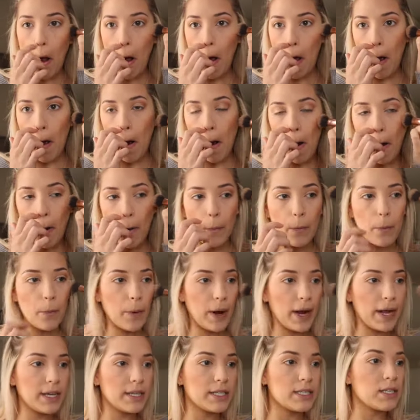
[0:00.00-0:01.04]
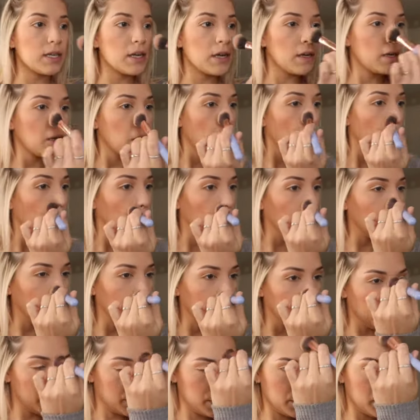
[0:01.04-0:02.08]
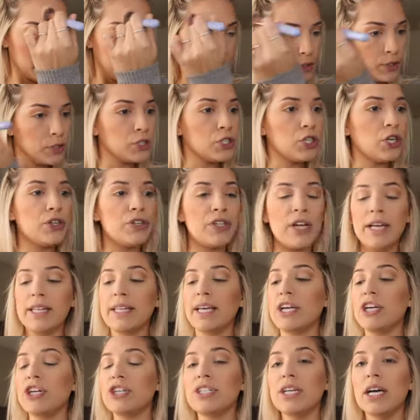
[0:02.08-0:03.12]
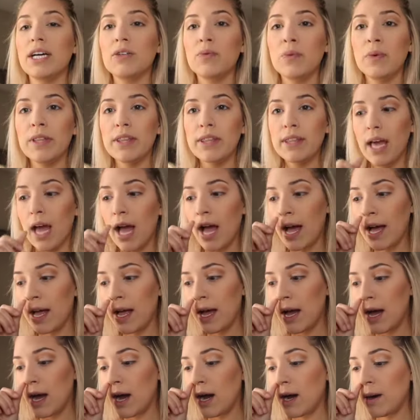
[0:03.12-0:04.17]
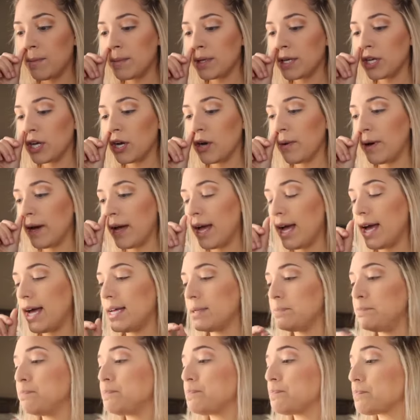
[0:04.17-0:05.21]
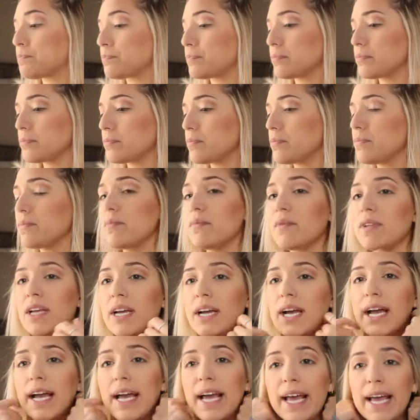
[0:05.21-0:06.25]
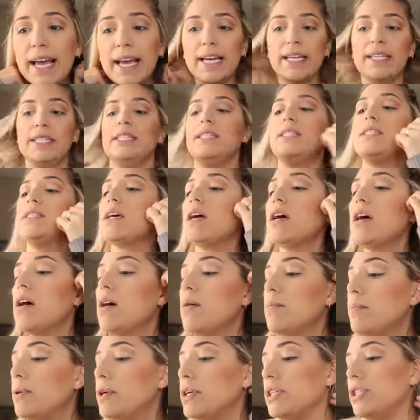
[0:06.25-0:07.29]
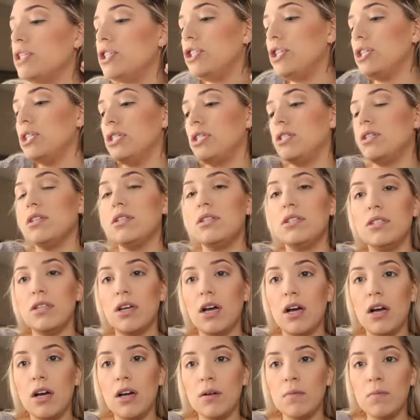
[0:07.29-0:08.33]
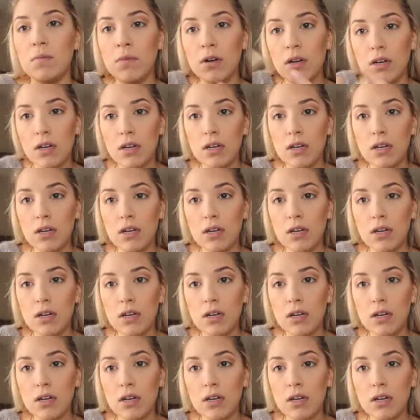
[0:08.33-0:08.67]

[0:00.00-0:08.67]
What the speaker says: All right, so now that you're done with that, I'm gonna go ahead and put just some